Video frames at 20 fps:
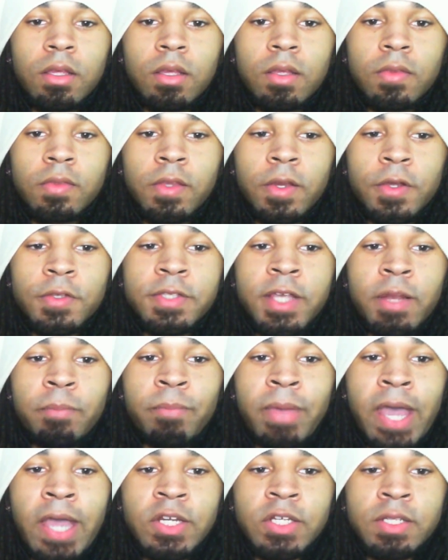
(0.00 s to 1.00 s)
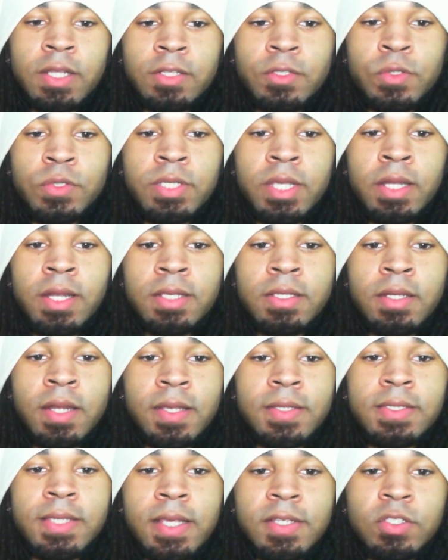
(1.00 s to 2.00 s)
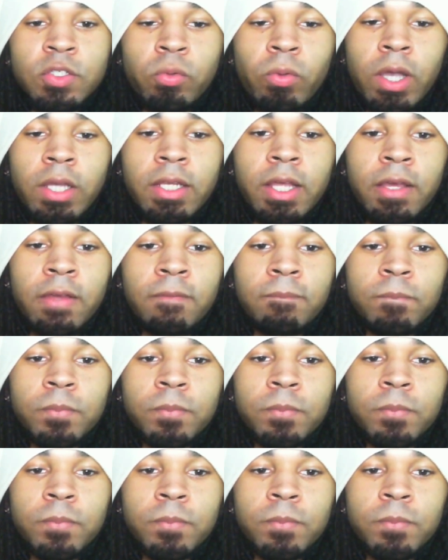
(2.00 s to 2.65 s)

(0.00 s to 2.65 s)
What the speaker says: There's that magic that you say doesn't exist, Twilight.